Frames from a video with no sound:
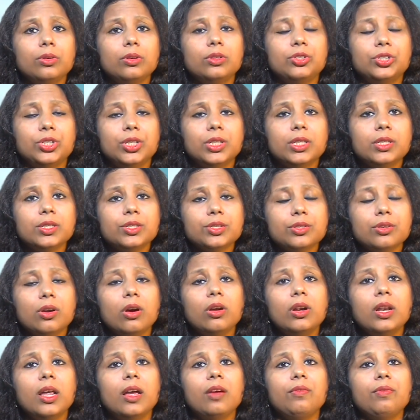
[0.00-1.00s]
She does
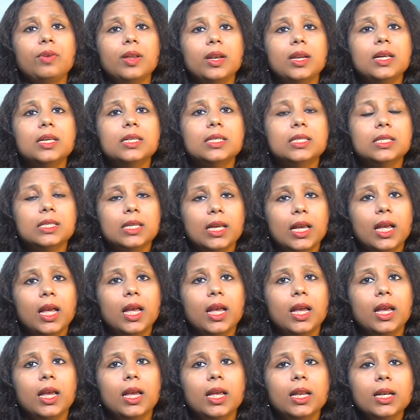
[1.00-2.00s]
not have any
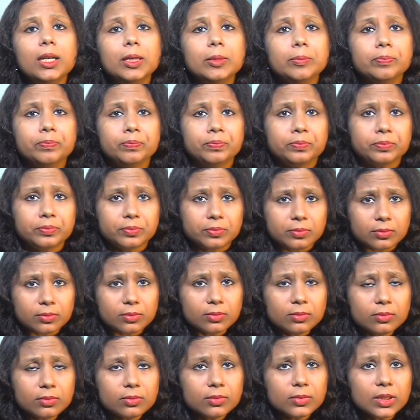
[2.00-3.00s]
say in
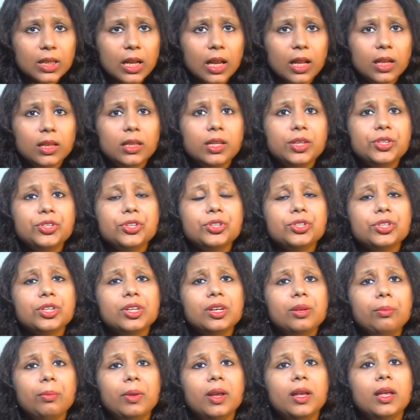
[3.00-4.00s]

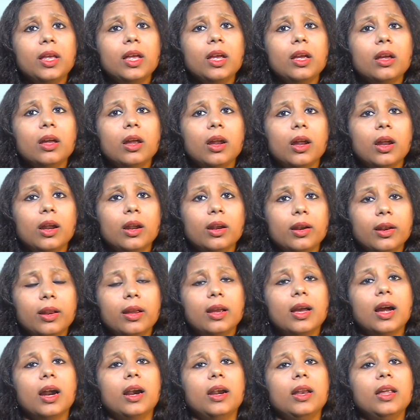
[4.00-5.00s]
decision making
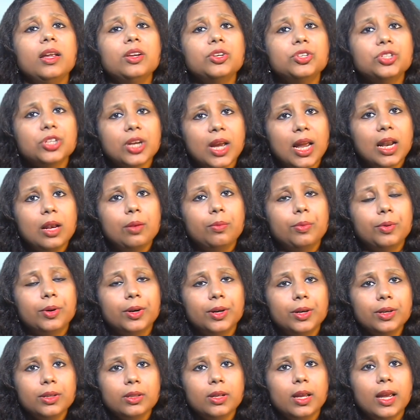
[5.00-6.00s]
regarding
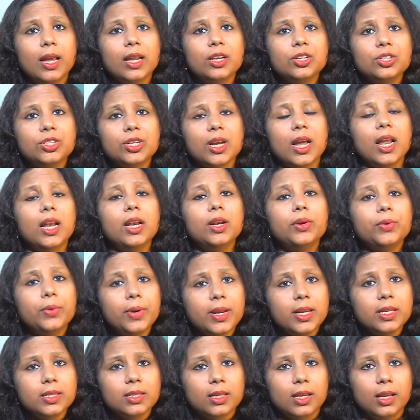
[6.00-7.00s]
childbirth and child
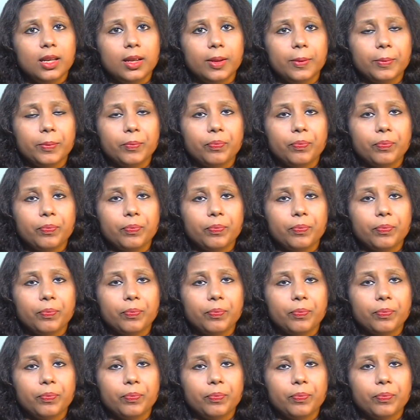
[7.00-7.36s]
raising.